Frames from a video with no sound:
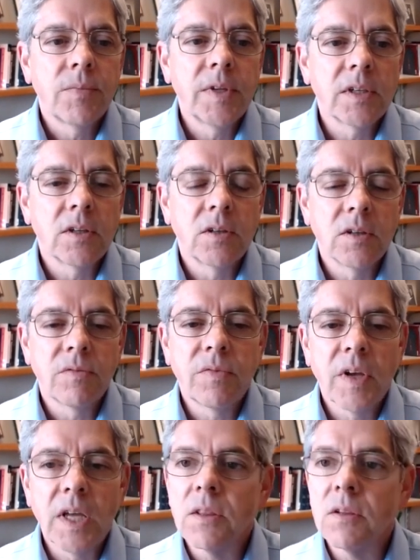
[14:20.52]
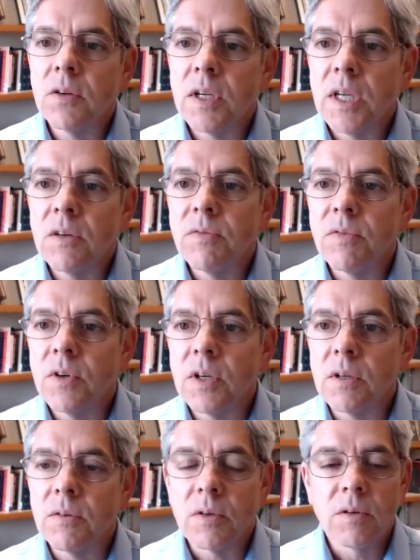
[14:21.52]
in good faith looking
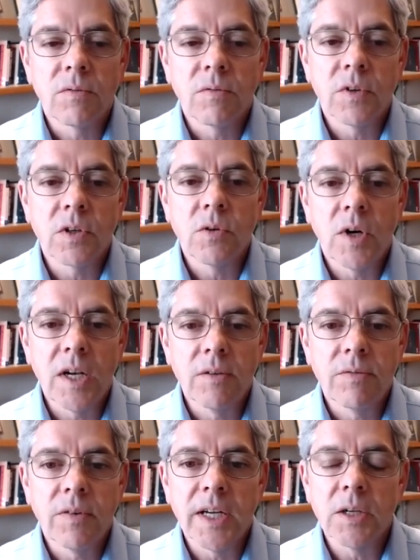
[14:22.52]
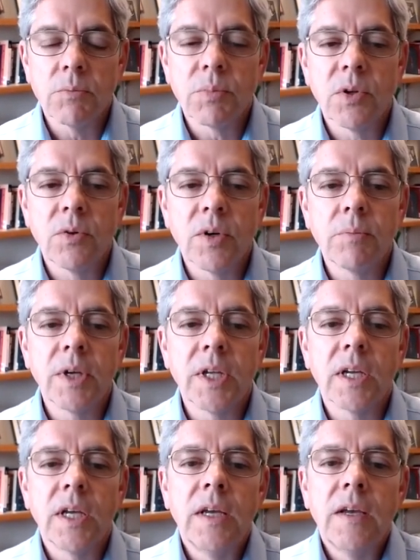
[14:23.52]
for qualifying
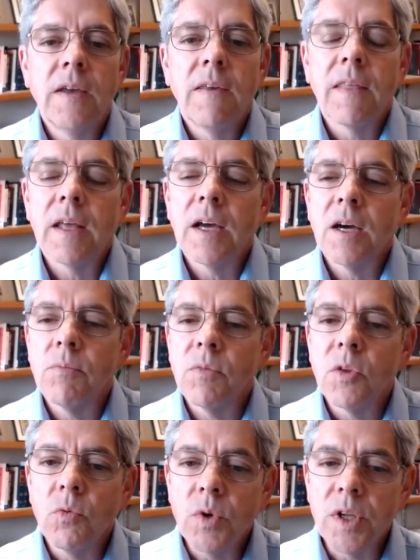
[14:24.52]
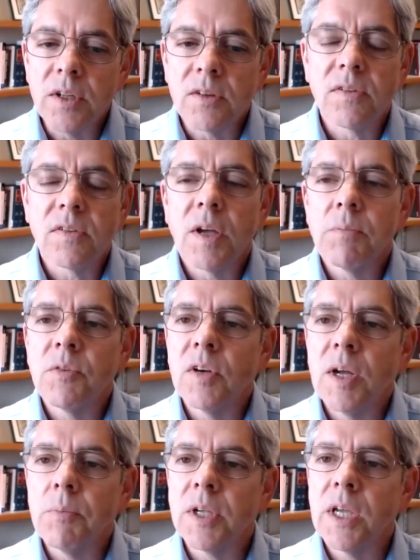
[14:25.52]
employment. We'll accept
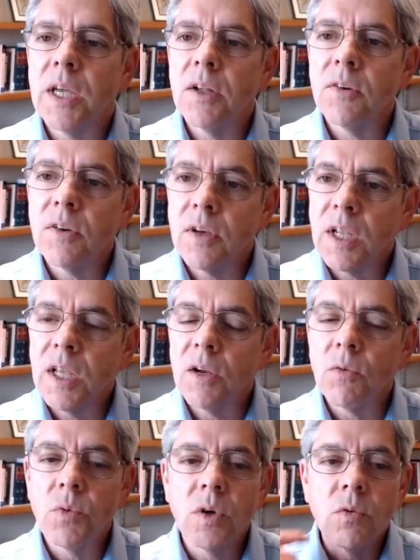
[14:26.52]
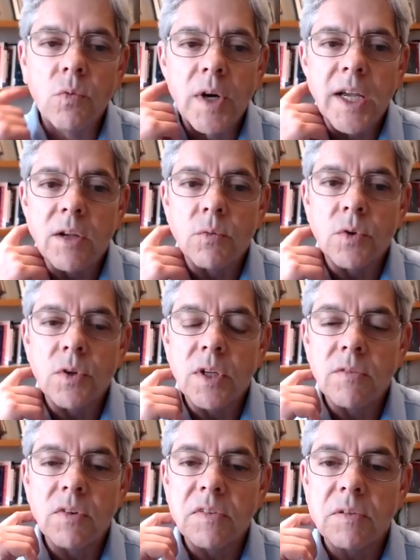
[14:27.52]
your application and we'll wait. We'll
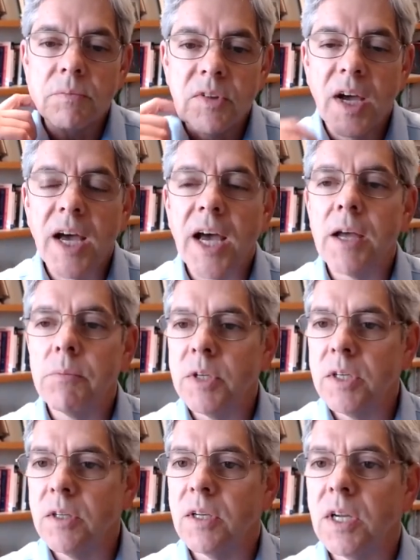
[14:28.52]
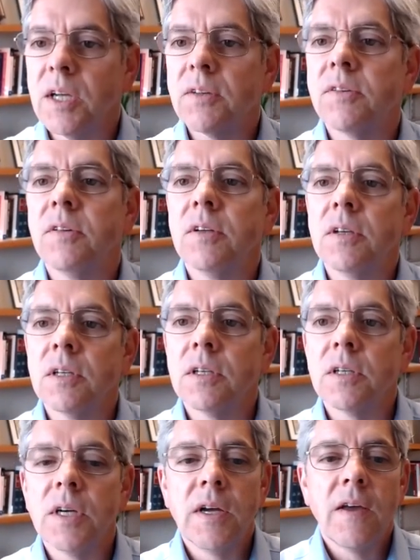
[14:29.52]
give you some time into the next year